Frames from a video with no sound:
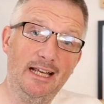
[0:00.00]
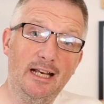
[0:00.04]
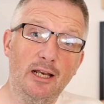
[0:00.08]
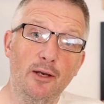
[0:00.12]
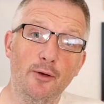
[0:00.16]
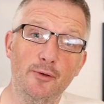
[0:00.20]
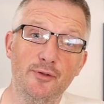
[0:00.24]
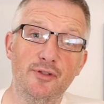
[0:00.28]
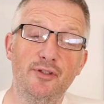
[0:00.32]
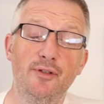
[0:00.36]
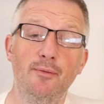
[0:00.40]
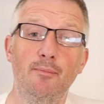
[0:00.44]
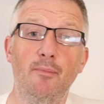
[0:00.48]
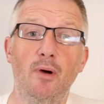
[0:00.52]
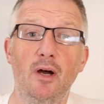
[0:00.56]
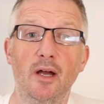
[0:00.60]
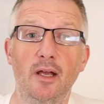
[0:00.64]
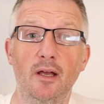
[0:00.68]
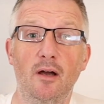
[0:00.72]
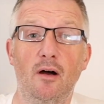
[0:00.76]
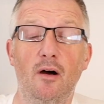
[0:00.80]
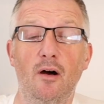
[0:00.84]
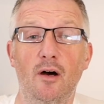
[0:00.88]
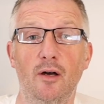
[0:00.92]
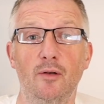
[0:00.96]
close to my
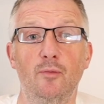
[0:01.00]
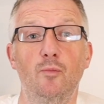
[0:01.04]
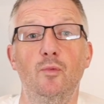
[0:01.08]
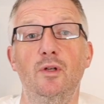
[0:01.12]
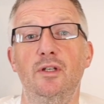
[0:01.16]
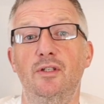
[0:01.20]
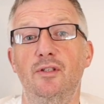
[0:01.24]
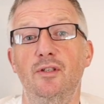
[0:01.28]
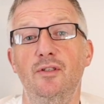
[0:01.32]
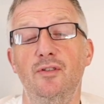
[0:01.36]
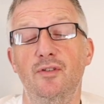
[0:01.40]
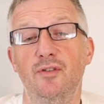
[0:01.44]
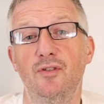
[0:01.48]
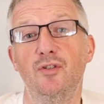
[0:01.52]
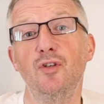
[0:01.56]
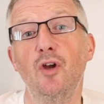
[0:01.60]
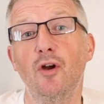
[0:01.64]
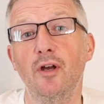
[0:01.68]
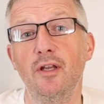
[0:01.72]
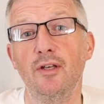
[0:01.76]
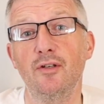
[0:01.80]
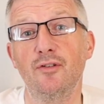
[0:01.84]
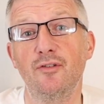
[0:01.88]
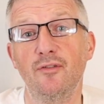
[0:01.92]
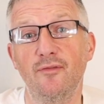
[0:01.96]
heart, which is
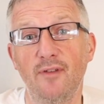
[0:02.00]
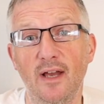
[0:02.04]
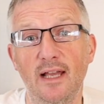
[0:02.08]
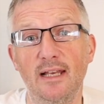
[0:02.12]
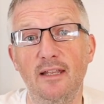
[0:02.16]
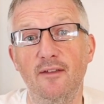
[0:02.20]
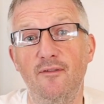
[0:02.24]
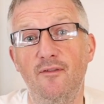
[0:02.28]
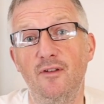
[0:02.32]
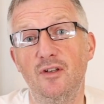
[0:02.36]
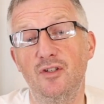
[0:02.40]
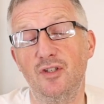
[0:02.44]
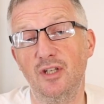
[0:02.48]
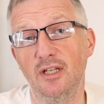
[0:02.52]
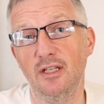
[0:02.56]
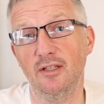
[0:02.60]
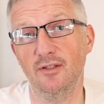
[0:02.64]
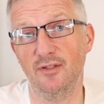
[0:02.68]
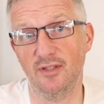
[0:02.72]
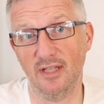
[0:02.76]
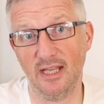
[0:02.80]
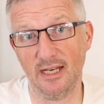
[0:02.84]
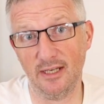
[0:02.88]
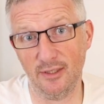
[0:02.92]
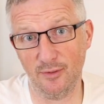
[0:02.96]
giant trevally fishing,
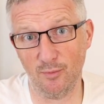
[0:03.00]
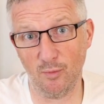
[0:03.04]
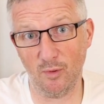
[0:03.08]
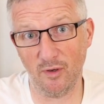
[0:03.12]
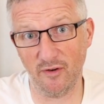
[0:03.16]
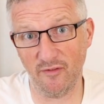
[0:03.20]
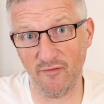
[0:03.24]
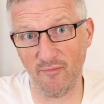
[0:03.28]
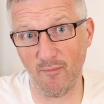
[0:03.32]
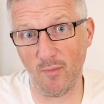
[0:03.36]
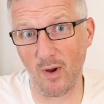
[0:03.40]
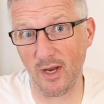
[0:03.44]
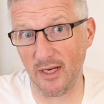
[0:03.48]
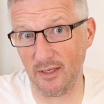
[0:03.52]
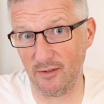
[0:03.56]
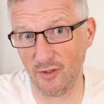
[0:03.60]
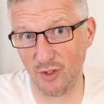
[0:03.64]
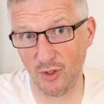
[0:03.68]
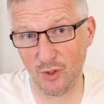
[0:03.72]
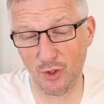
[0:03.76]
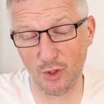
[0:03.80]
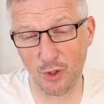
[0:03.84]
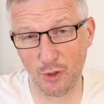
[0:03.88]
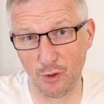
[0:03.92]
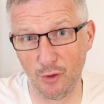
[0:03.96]
as that is one of my
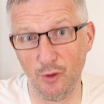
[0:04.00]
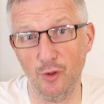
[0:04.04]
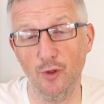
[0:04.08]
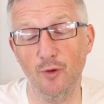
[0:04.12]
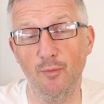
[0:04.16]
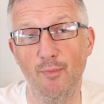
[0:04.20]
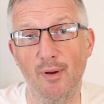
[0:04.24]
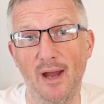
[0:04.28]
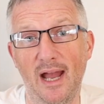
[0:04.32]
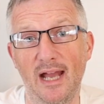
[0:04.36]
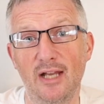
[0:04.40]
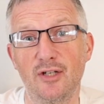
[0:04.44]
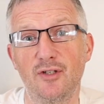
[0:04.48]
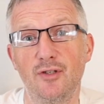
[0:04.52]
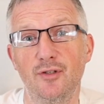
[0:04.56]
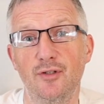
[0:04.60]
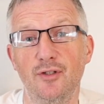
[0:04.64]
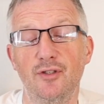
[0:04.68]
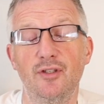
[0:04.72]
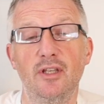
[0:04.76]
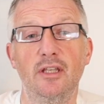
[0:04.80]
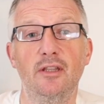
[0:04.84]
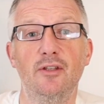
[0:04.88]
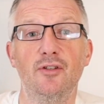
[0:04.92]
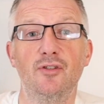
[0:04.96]
true
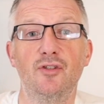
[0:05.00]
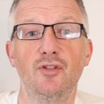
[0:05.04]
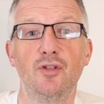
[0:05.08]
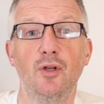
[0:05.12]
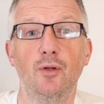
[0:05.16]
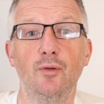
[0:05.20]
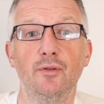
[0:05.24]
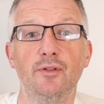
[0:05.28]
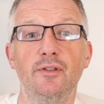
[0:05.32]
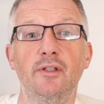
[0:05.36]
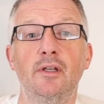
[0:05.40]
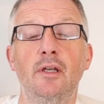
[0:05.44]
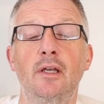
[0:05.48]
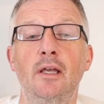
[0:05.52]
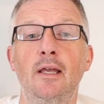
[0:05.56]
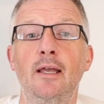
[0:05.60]
passions in the salt.